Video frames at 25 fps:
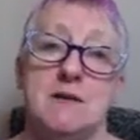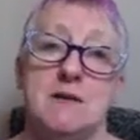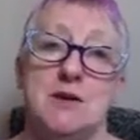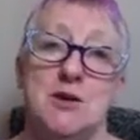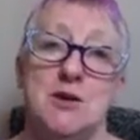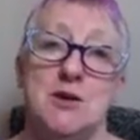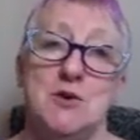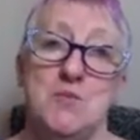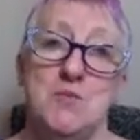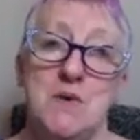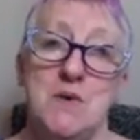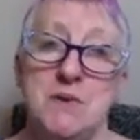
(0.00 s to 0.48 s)

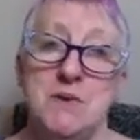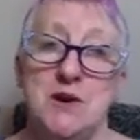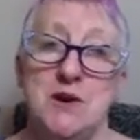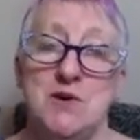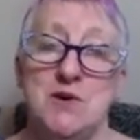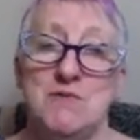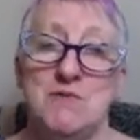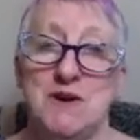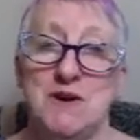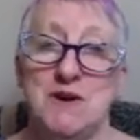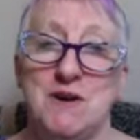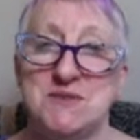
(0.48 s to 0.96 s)
you women who
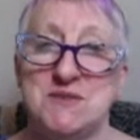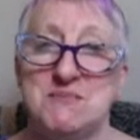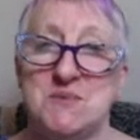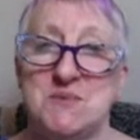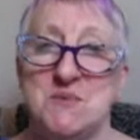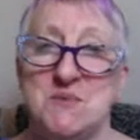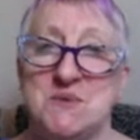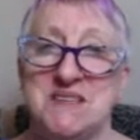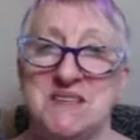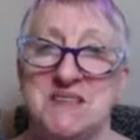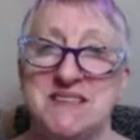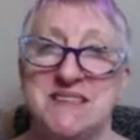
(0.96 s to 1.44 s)
run small
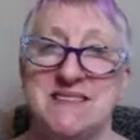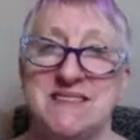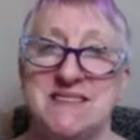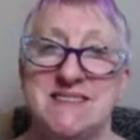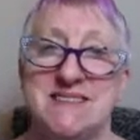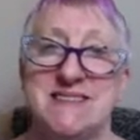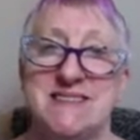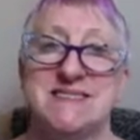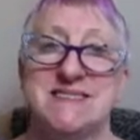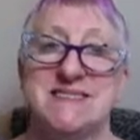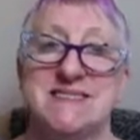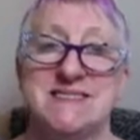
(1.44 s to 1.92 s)

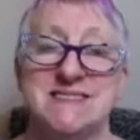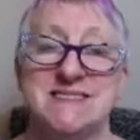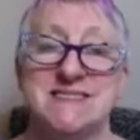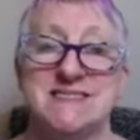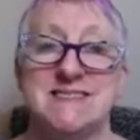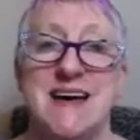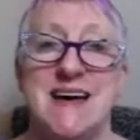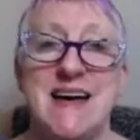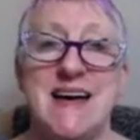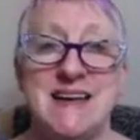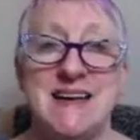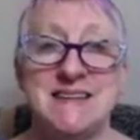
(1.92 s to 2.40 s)
businesses to
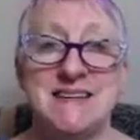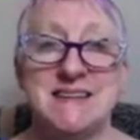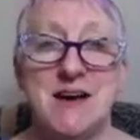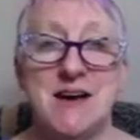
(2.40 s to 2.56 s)
stand